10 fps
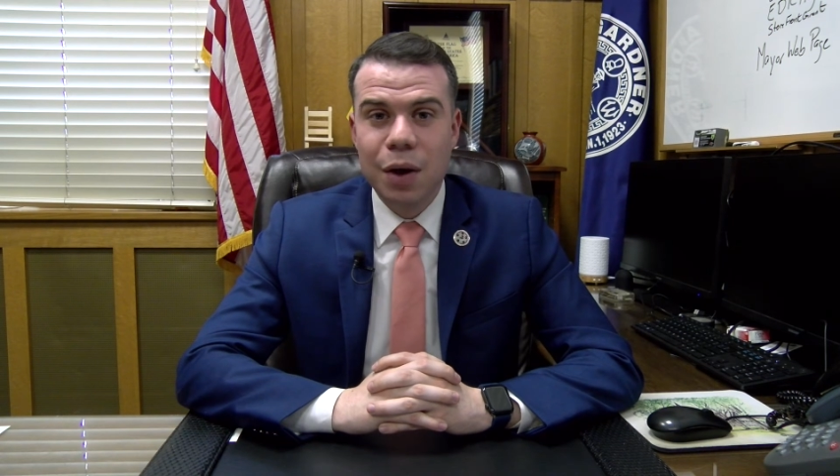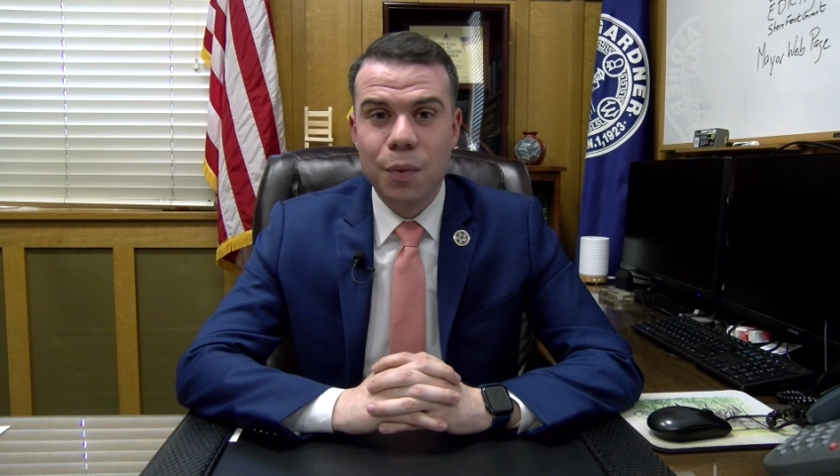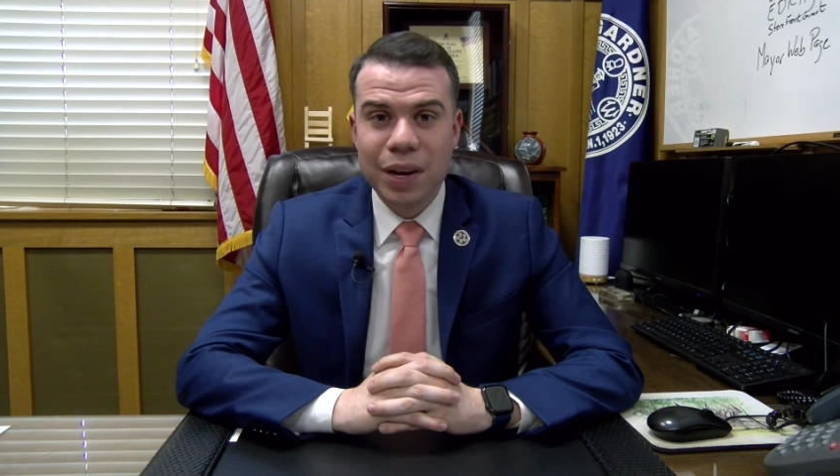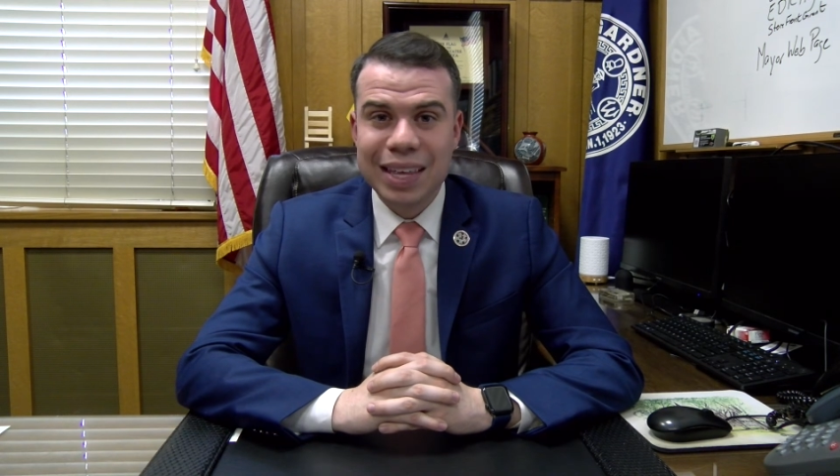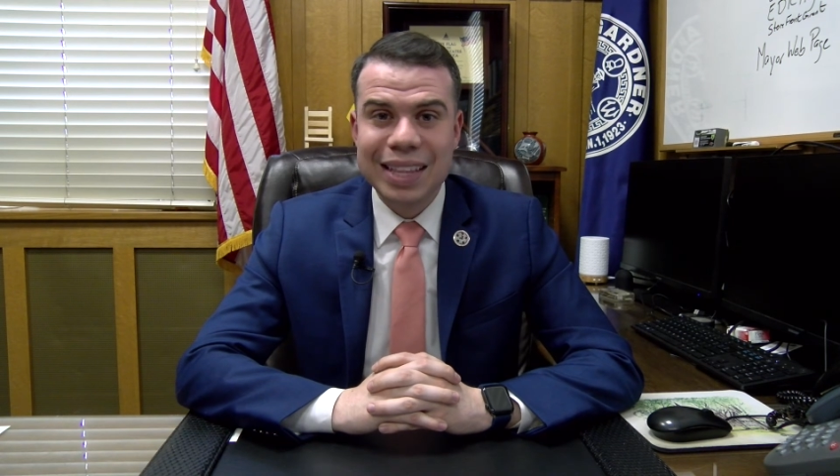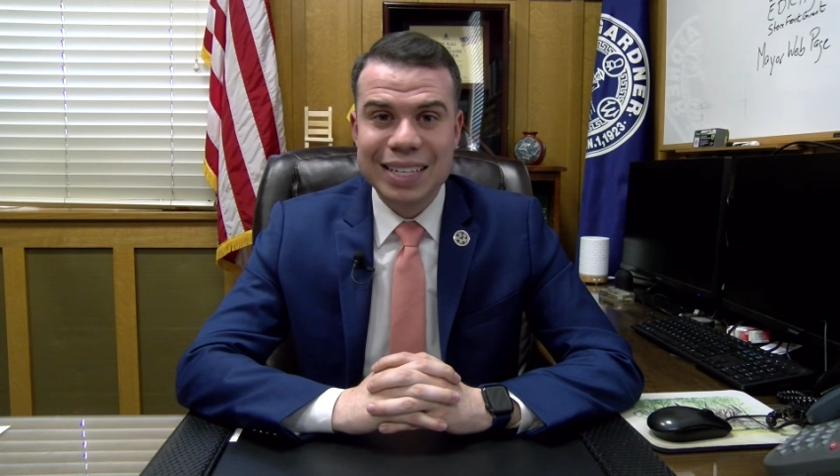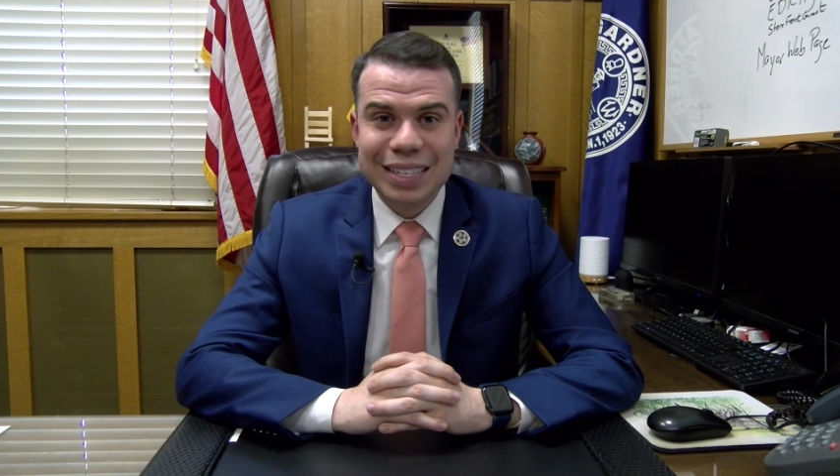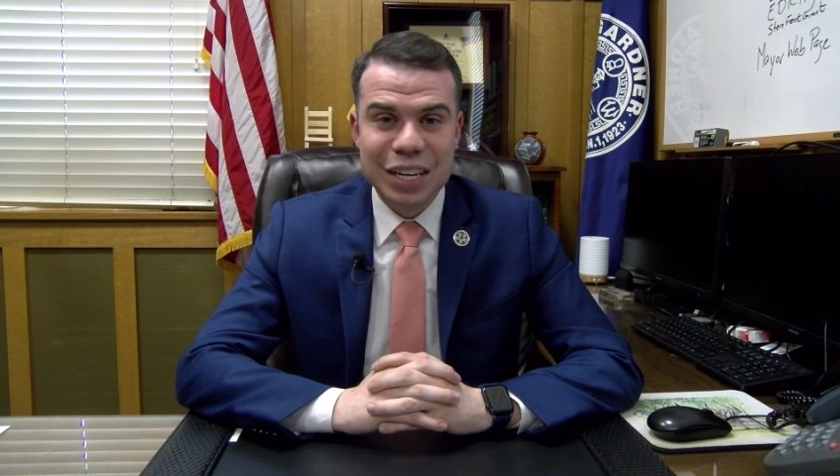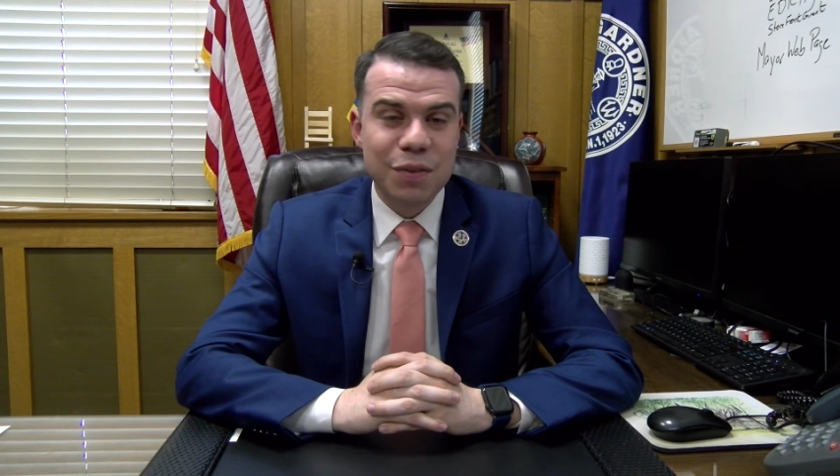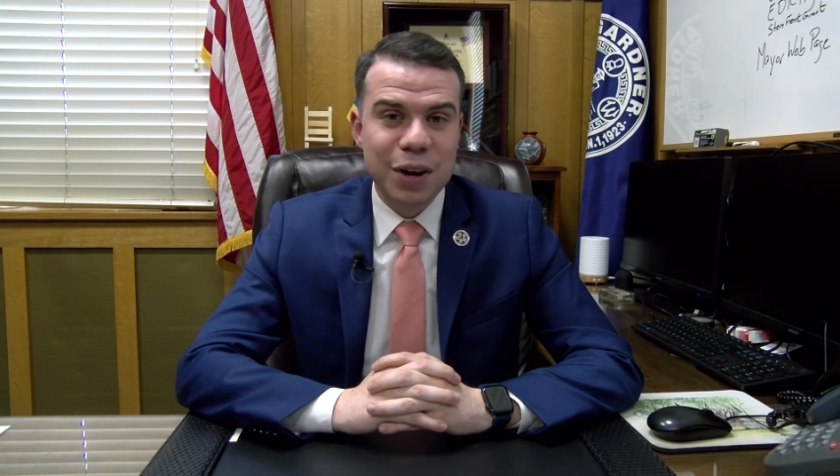with the
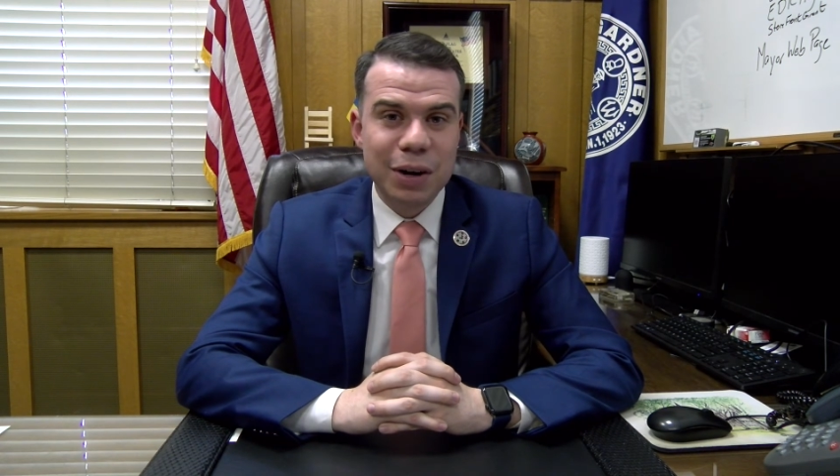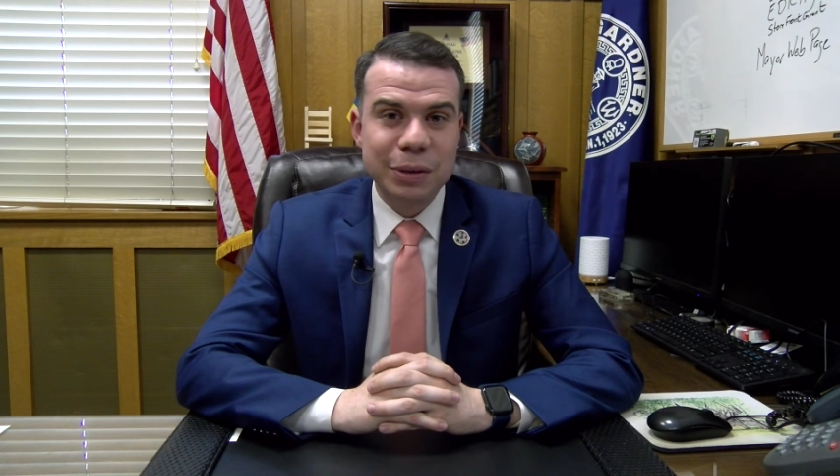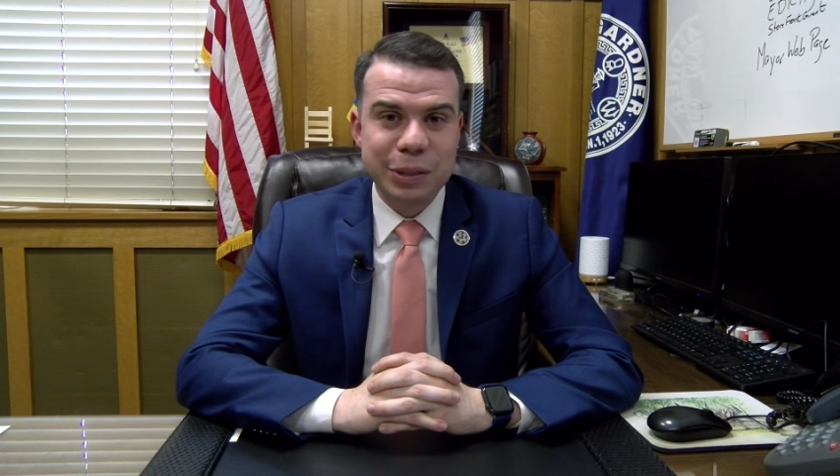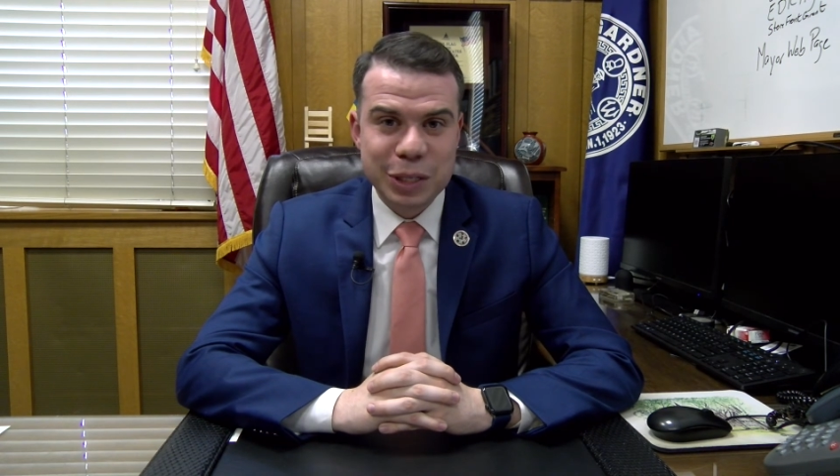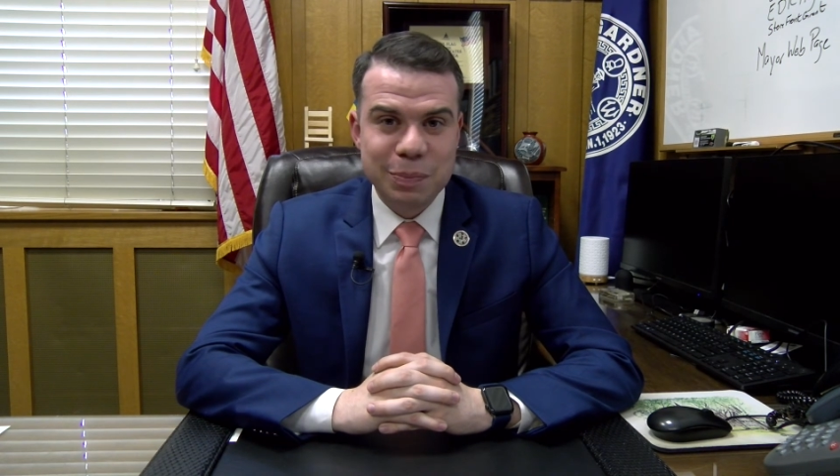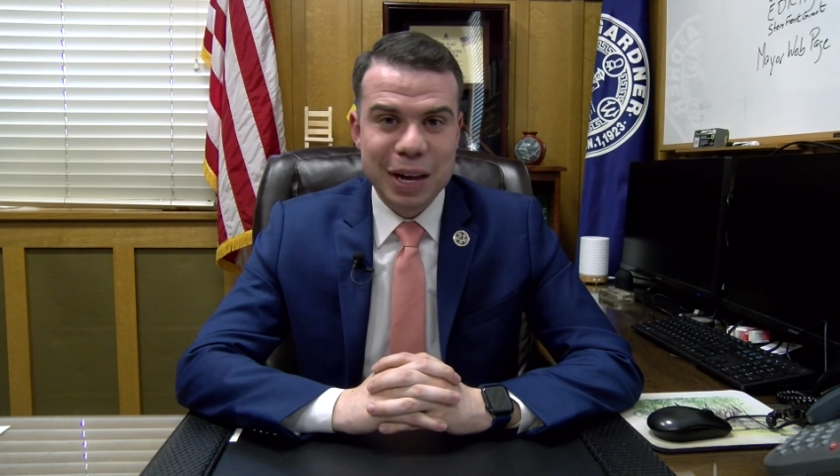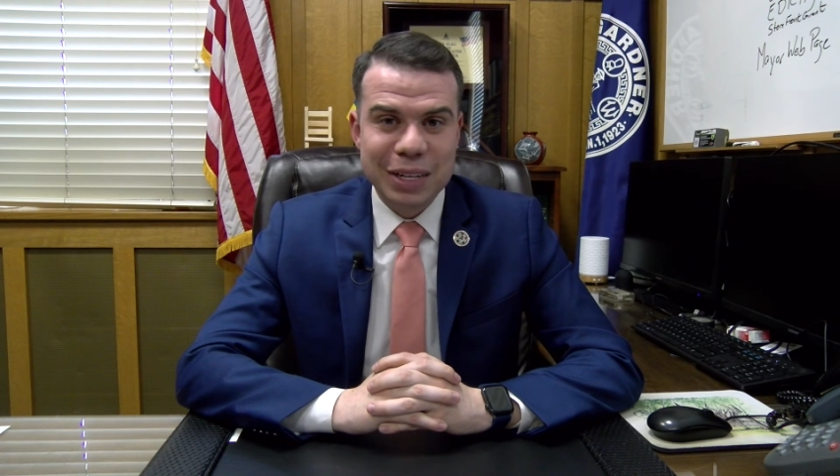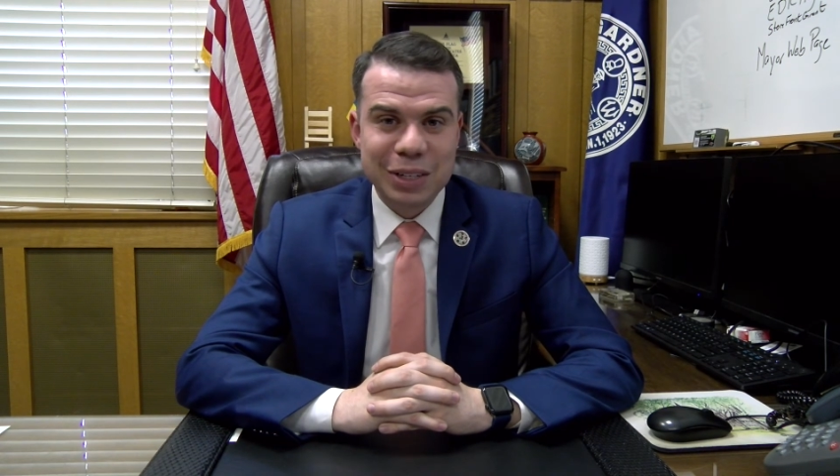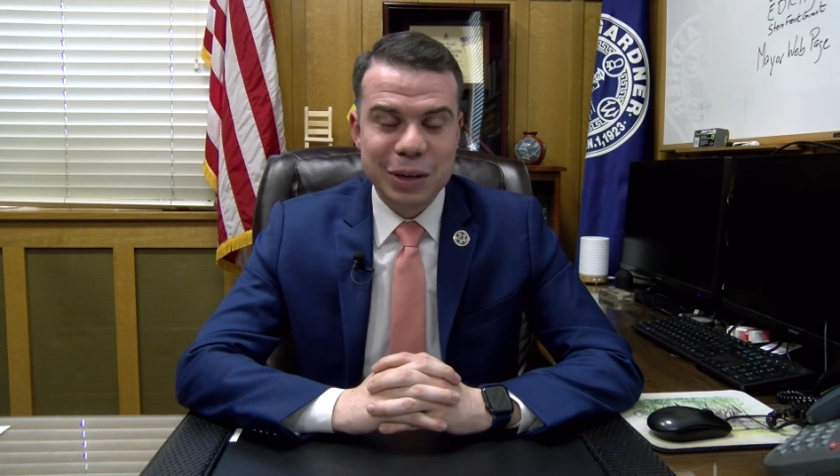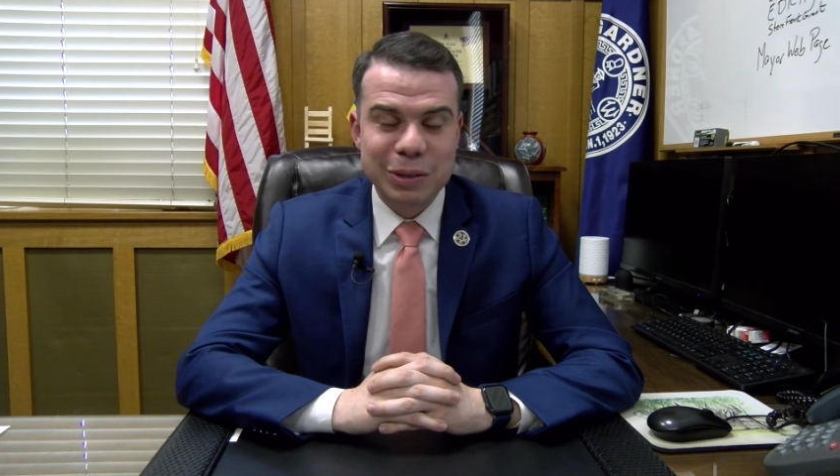City of Gardner's
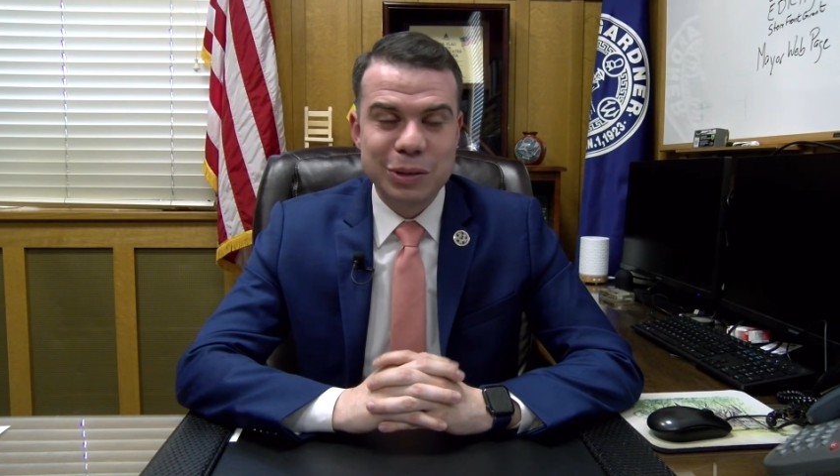Dispatch Center,